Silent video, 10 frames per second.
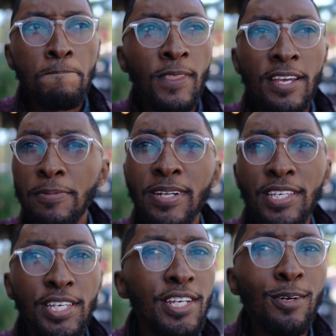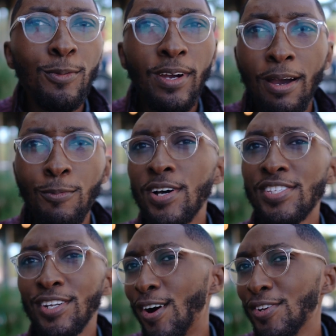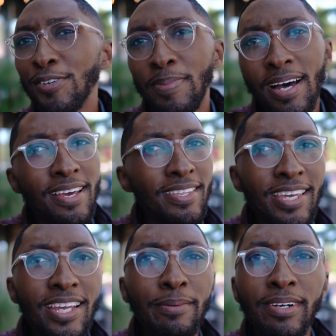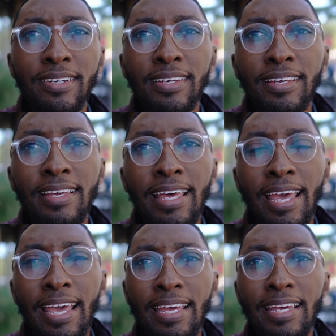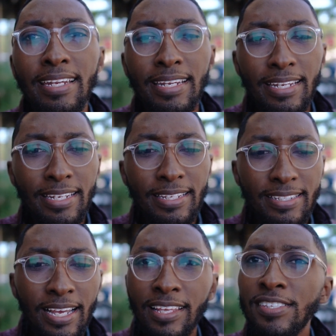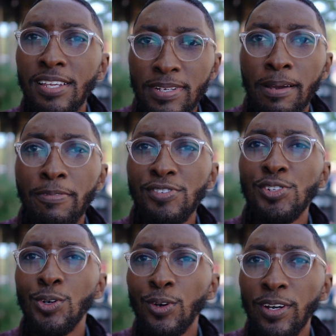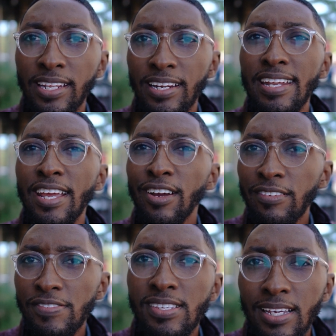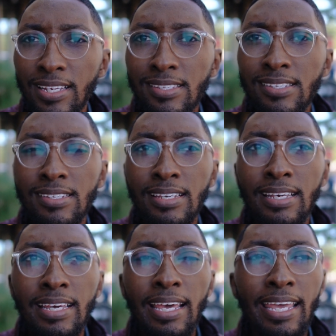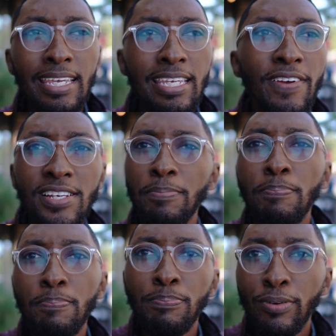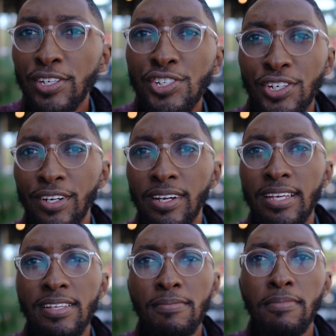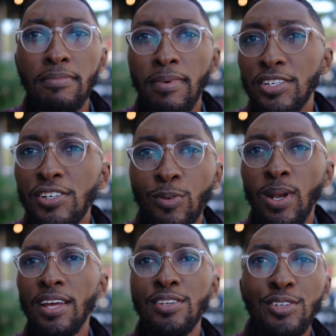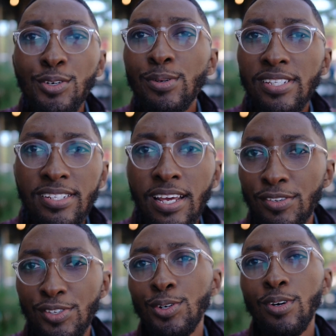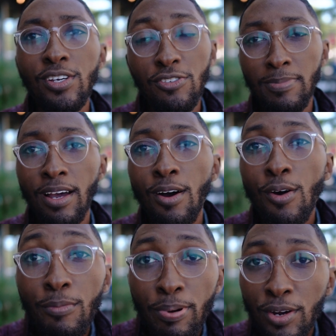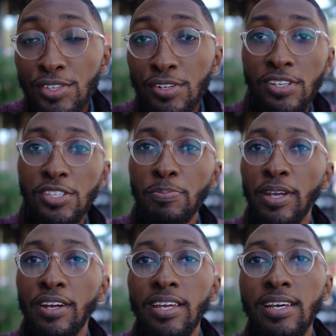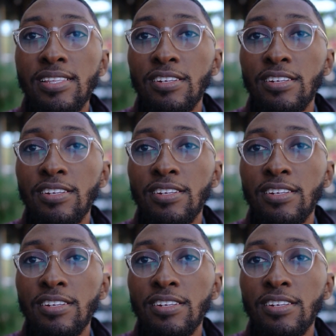There hasn't been a year where I wasn't also behind the camera and telling some type of story in a narrative sense. Even as a preacher, much of what I do is tell stories from my own personal experience,